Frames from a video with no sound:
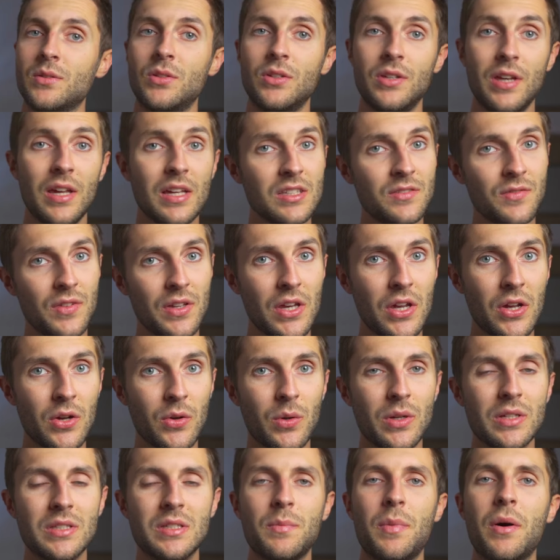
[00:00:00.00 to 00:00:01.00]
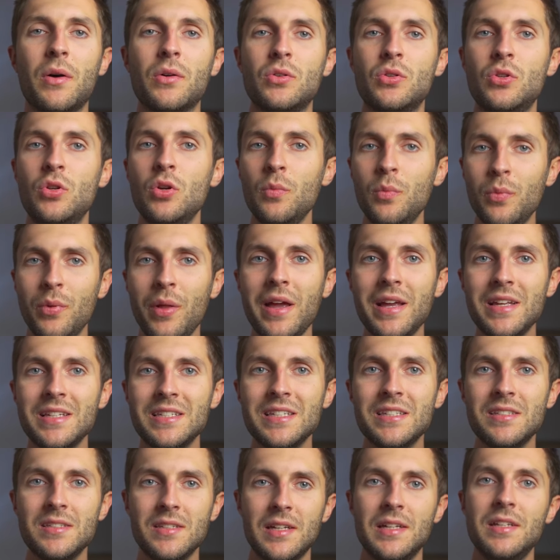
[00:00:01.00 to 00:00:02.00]
today's video is about two
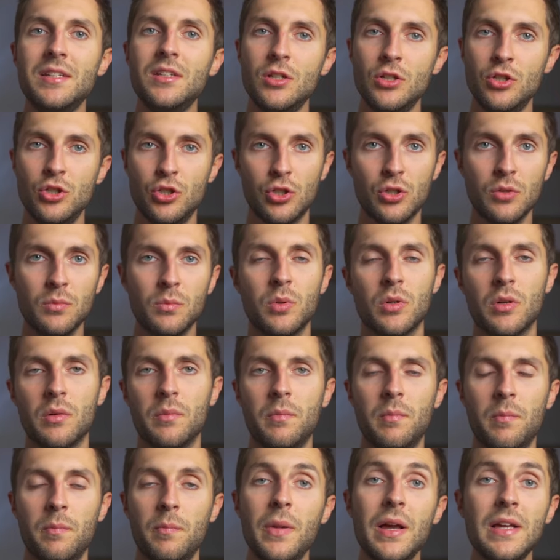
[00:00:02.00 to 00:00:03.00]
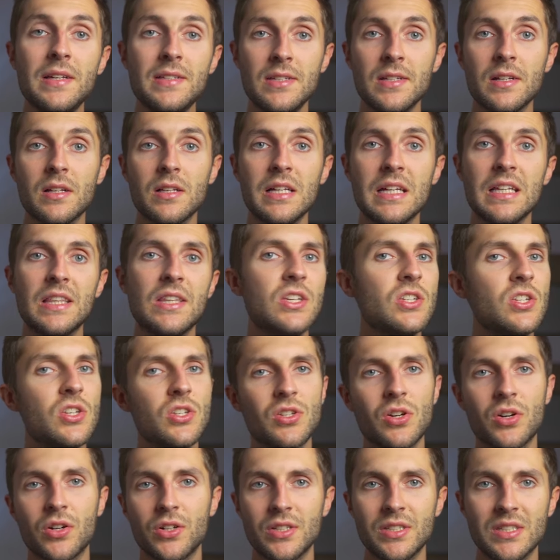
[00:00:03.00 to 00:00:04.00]
places in the Schönbrunn. Basically, this
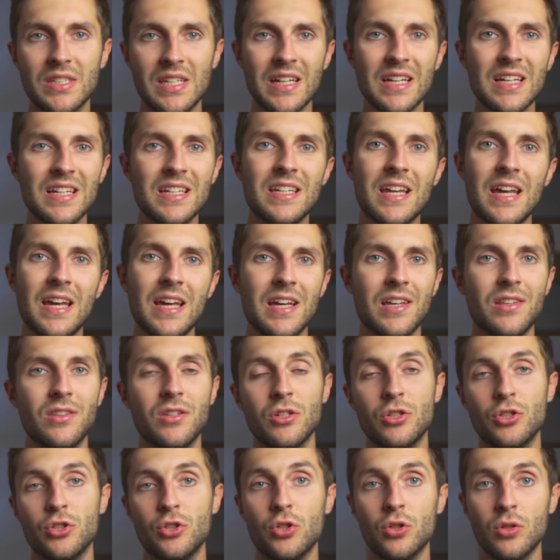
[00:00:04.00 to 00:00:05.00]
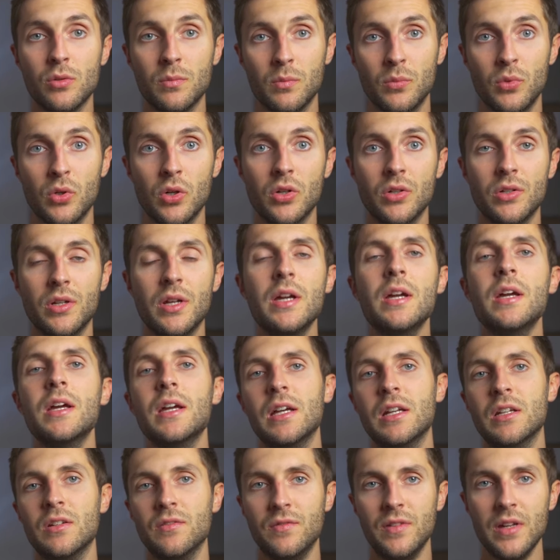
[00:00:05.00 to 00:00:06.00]
is our second day in the Schönbrunn
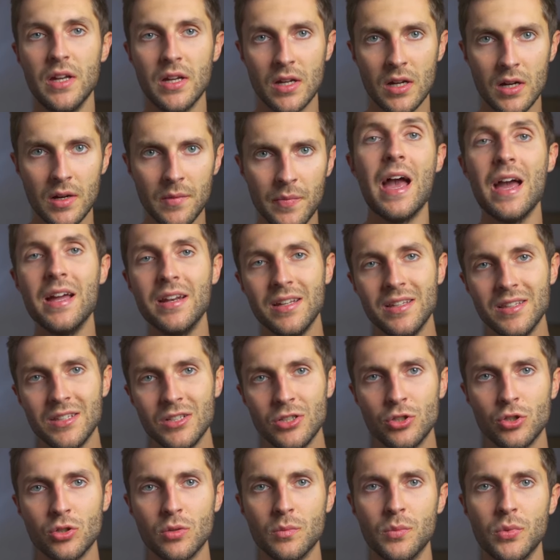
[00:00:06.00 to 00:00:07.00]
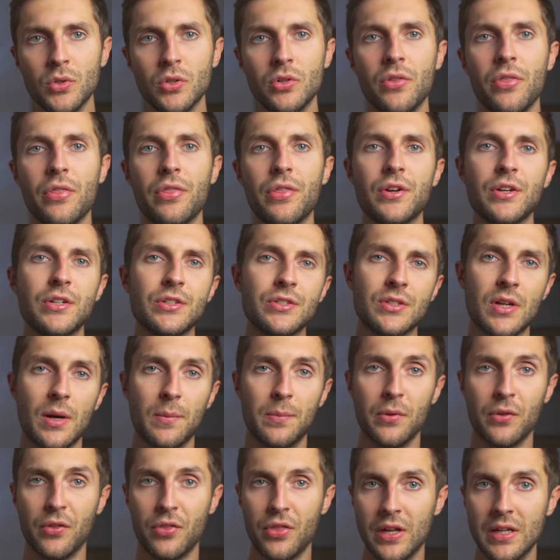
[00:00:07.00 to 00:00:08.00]
in Vienna, and in the Schönbrunn there is a
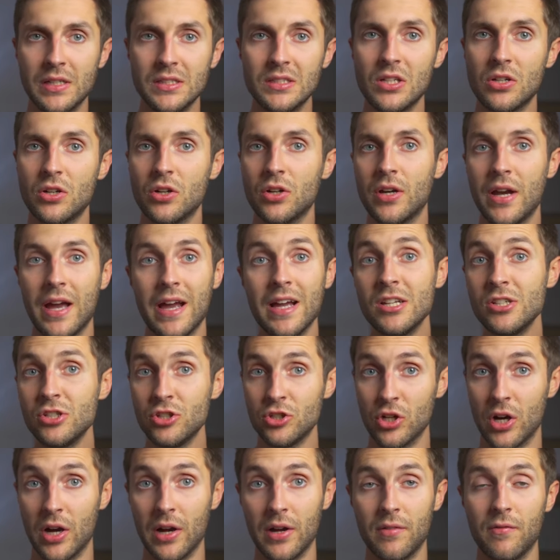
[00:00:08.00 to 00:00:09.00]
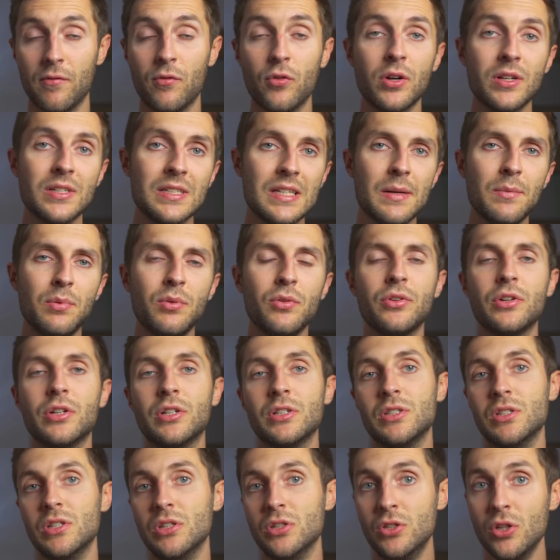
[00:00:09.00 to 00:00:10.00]
couple things that are extra. For example, there
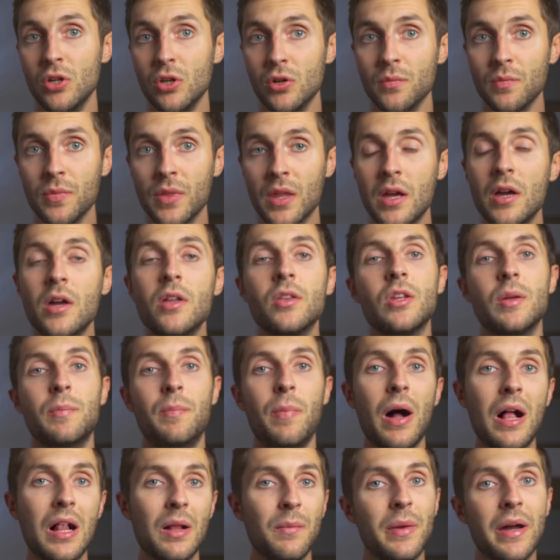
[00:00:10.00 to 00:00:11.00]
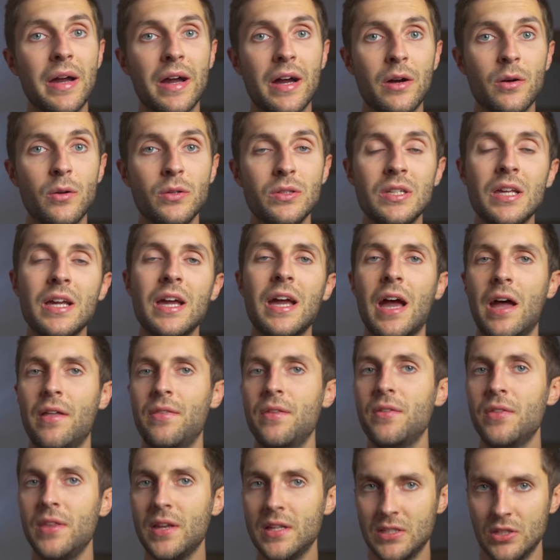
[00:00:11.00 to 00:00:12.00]
is the zoo, the palm house,
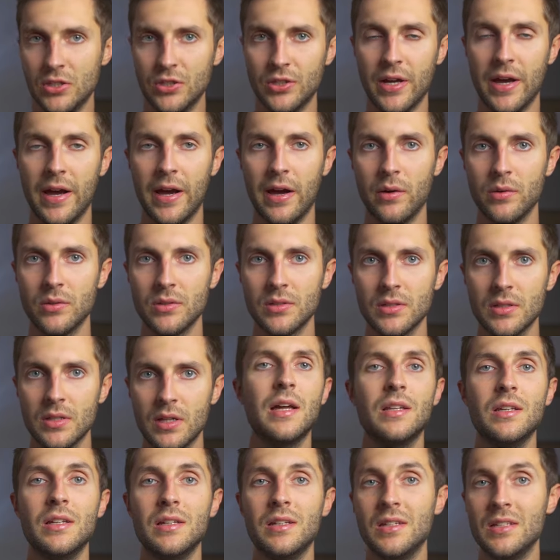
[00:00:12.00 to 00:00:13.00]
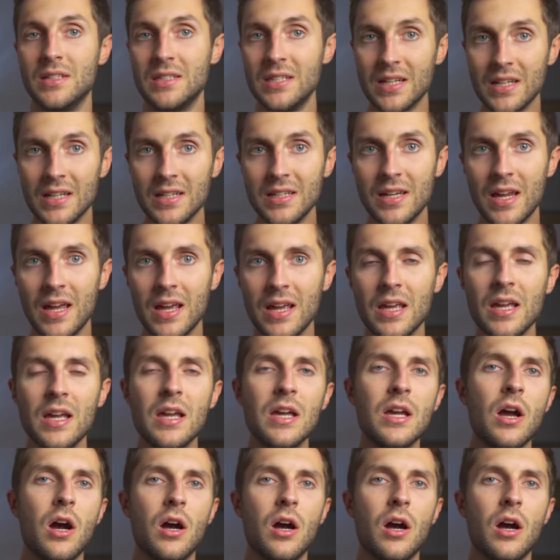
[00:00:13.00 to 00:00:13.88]
and the desert house. And in the second day,